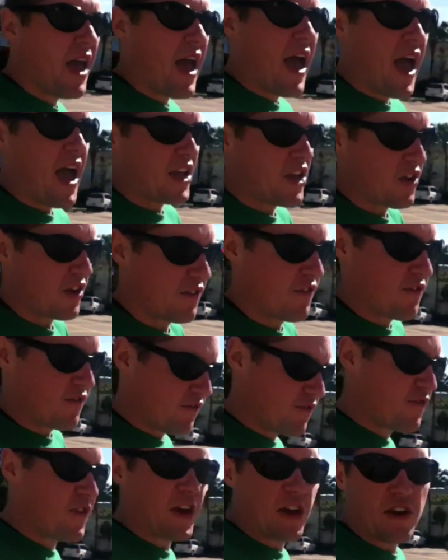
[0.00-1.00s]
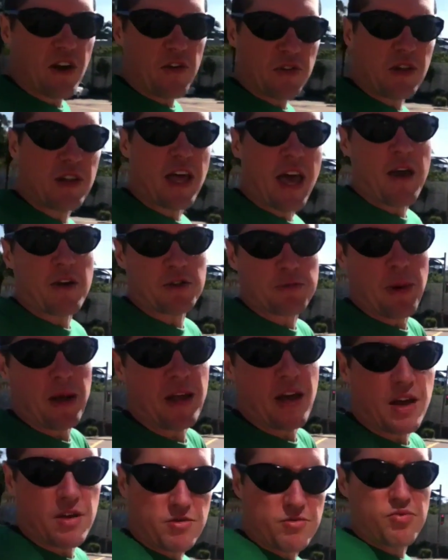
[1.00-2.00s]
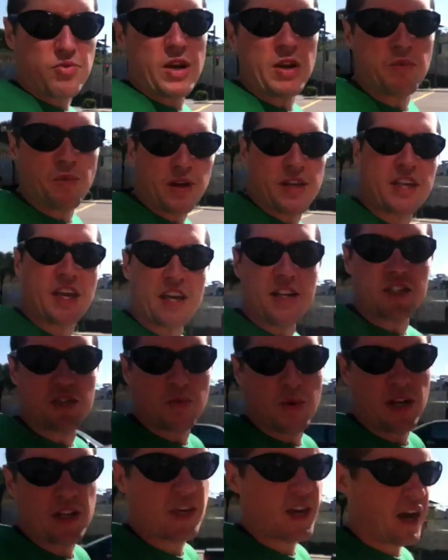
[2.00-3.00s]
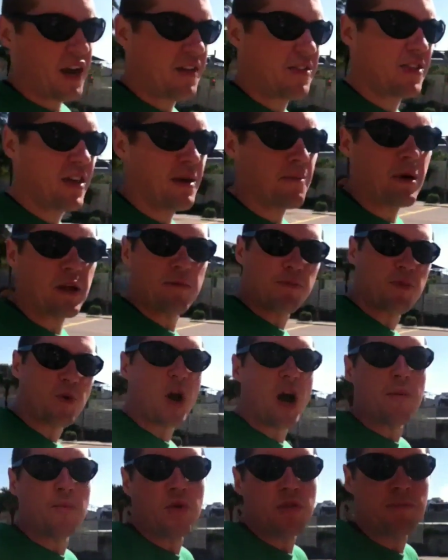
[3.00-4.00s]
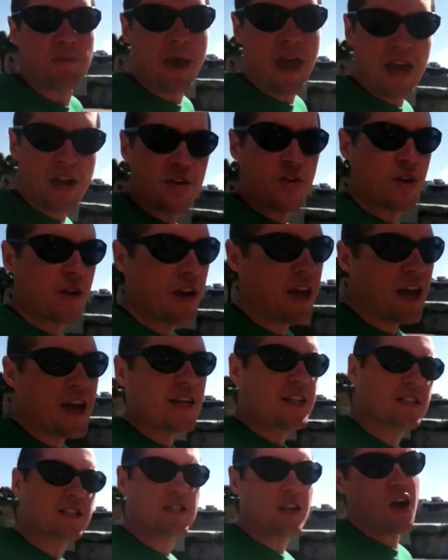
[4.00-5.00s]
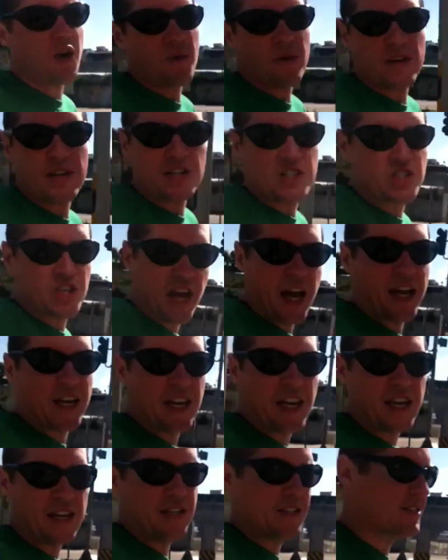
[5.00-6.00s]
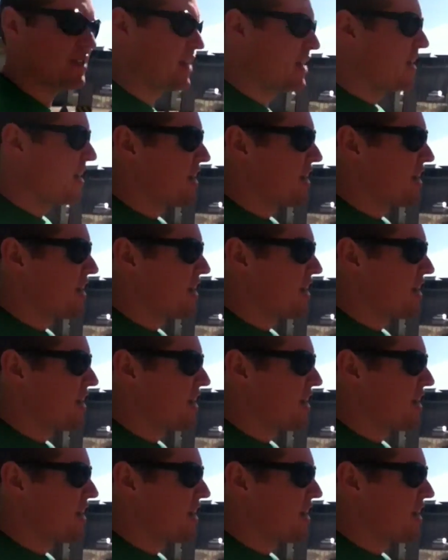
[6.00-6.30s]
and you can figure out the language by like reading what kids read kind of thing. But the problem with Mandarin is it's all written in Chinese.